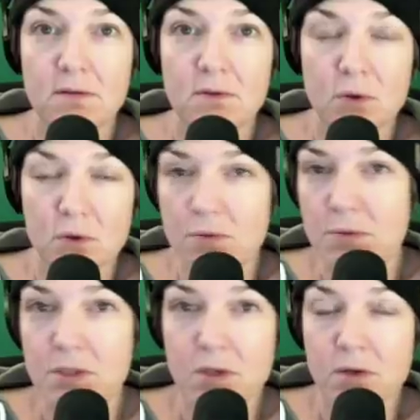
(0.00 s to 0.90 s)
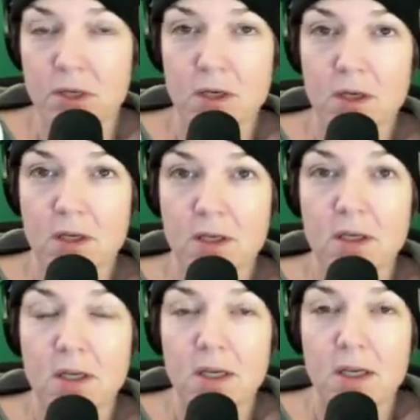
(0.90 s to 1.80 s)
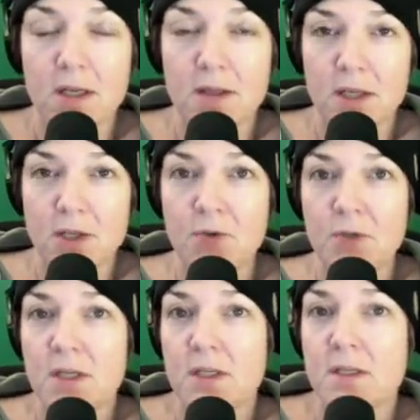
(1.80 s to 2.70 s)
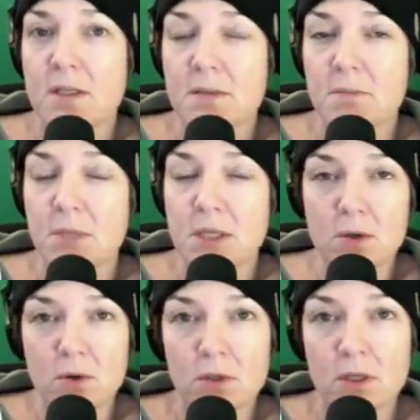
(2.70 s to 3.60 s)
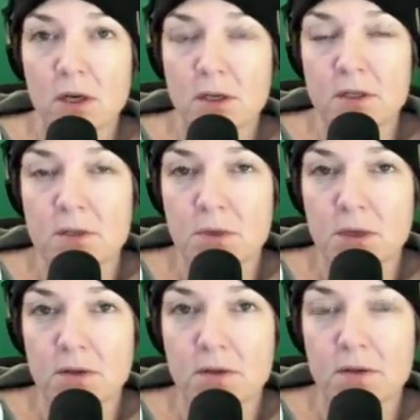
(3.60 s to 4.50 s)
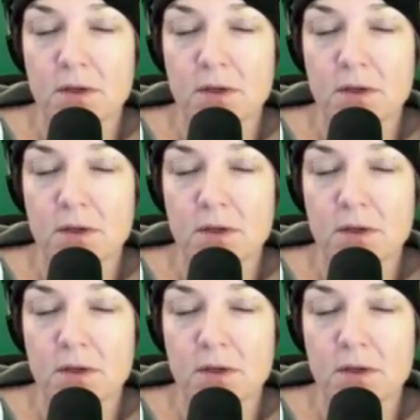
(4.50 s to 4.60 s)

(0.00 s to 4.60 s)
knows what's going on, that you can be totally honest with